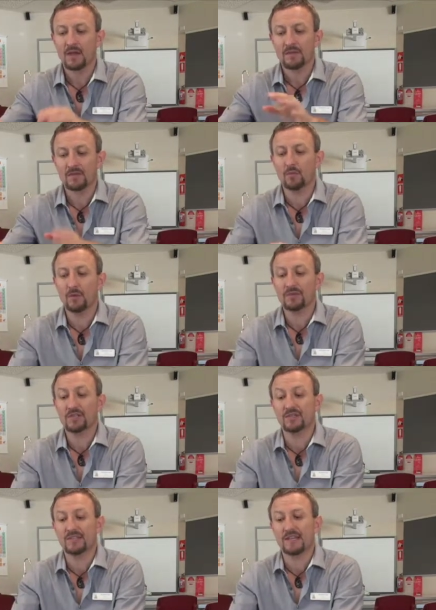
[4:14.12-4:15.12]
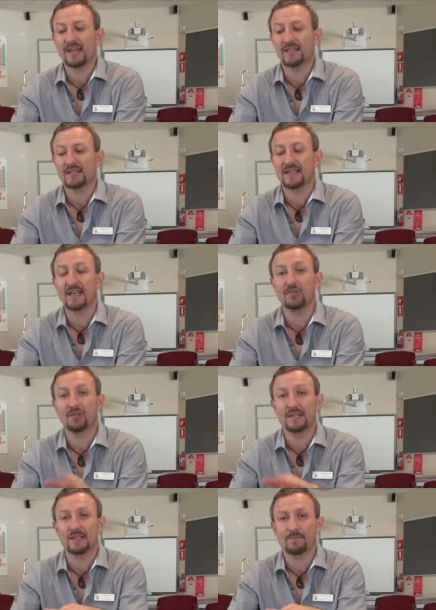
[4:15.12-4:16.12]
So what we should see is an
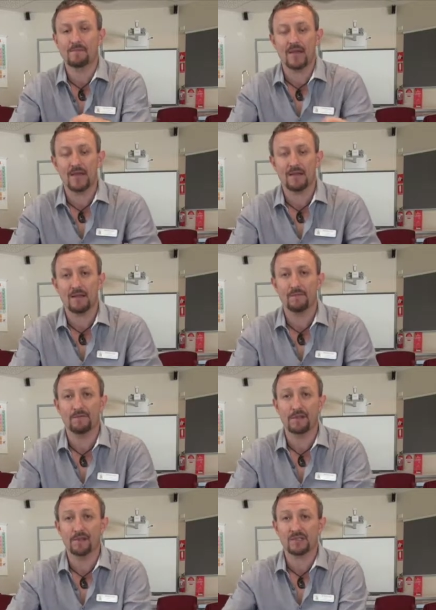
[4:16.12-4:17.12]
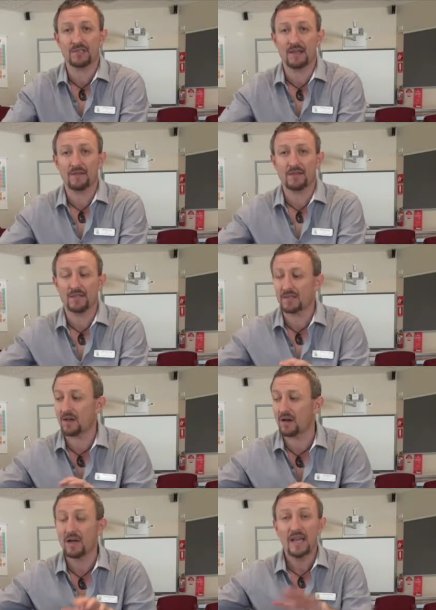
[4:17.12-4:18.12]
increase in, in um, velocity of this
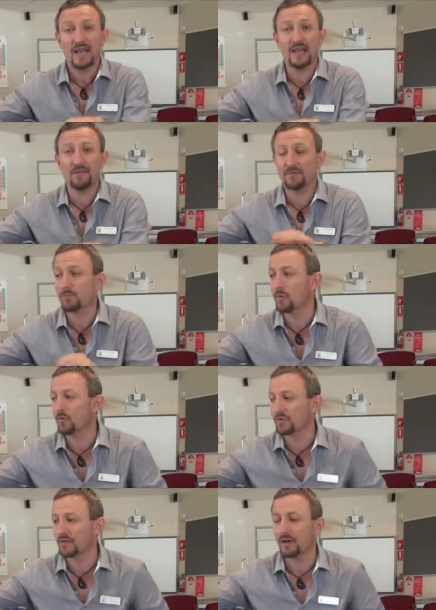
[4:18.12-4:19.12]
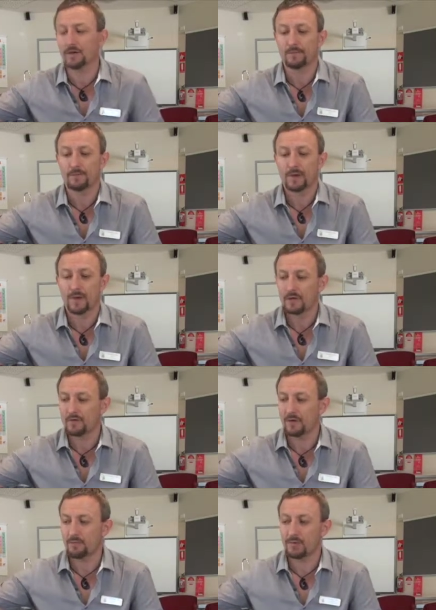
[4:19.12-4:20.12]
car, even more so.
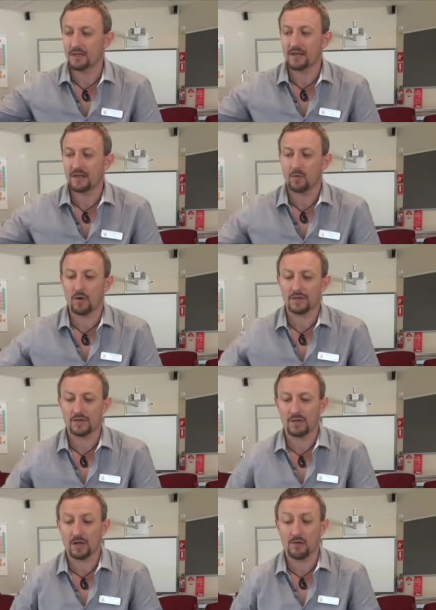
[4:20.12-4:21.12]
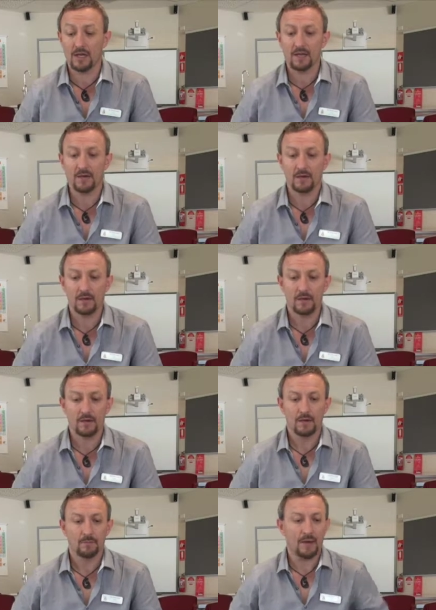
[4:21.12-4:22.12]
So I'll pull it in quite slowly.
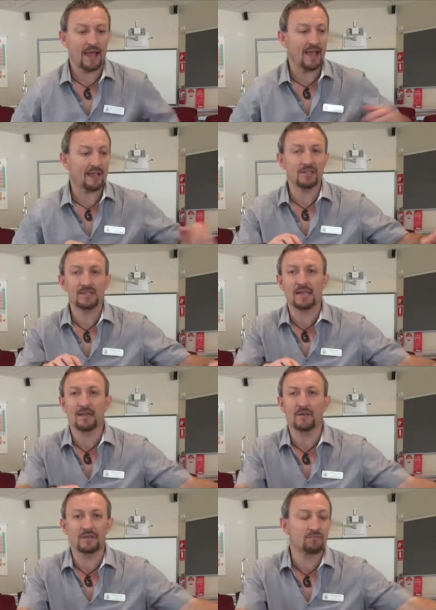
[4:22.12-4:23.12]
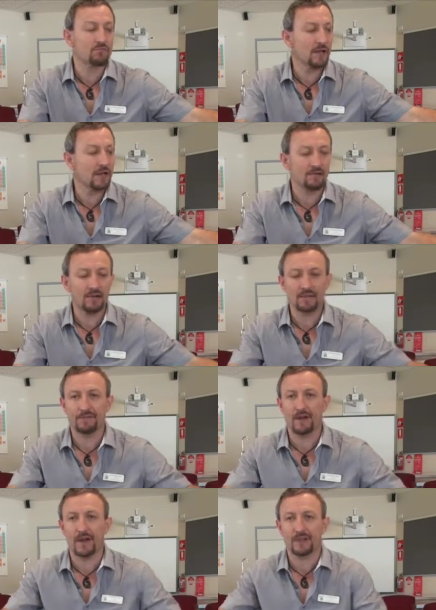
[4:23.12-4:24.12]
Bang, and you see it's really, really
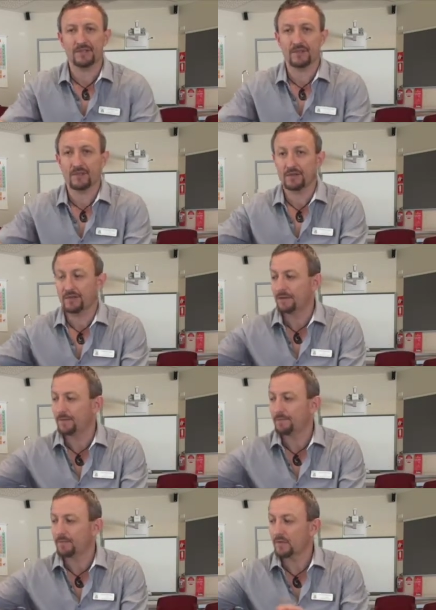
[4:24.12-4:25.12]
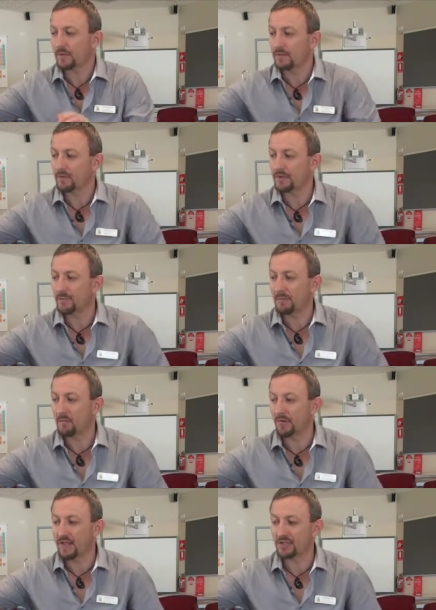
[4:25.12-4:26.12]
fast. Put a bit
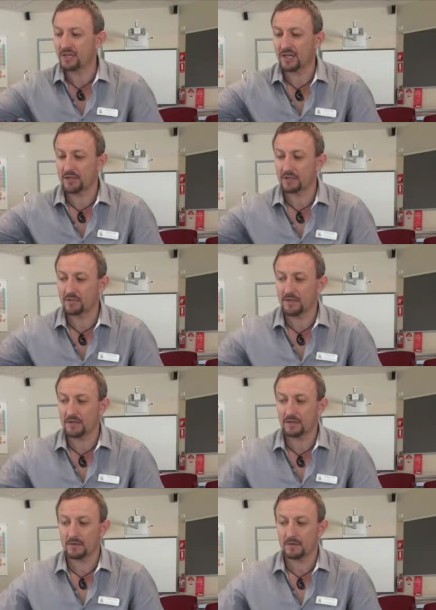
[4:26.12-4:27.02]
more energy into it.